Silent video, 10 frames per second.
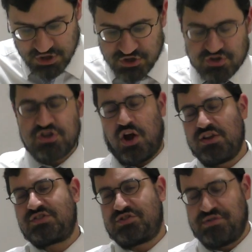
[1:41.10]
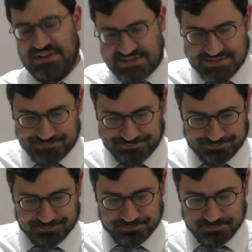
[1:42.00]
So the answer is,
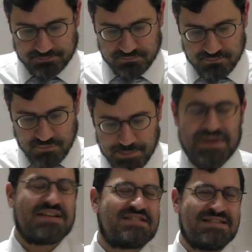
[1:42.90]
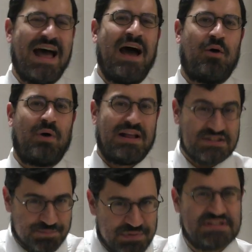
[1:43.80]
because now, and
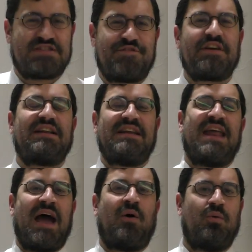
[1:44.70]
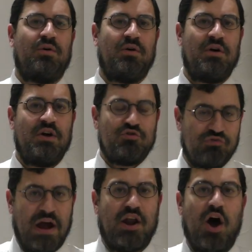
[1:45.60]
specifically now,
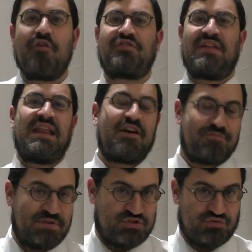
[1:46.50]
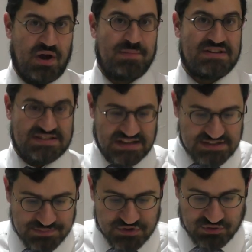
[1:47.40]
right after they left Mitzrayim,
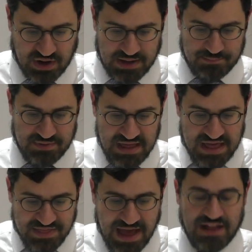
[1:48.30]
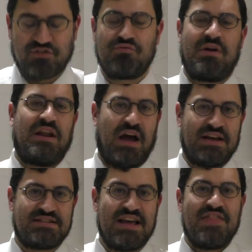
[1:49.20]
Yetzias Mitzrayim, they had to
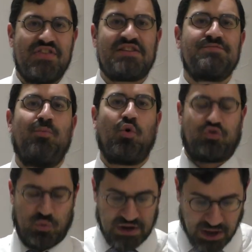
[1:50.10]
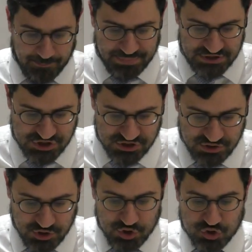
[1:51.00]
realize there's more to accomplish.
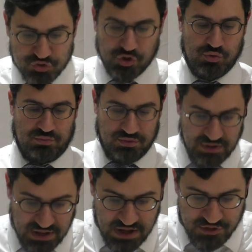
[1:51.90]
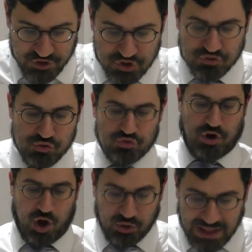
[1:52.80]
True, the true
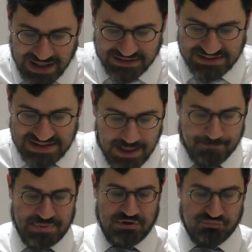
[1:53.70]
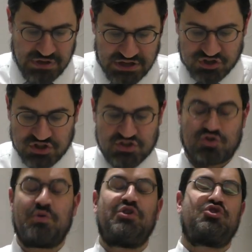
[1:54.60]
goal hadn't yet been reached. Just
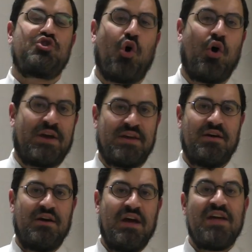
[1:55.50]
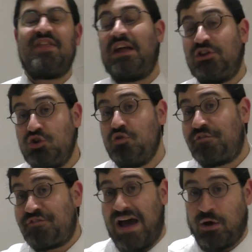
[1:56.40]
to enjoy their
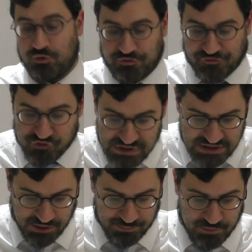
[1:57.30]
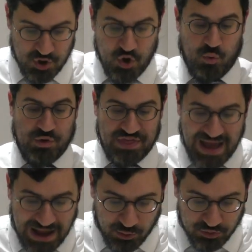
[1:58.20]
newfound freedom
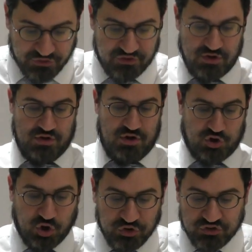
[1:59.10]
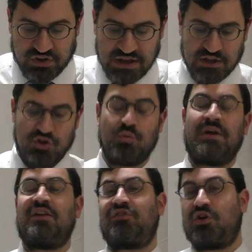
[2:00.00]
without
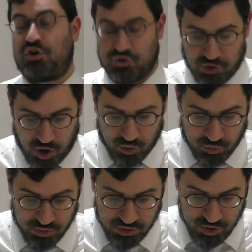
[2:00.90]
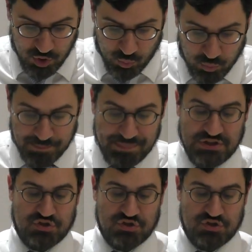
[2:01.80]
continuing to grow would be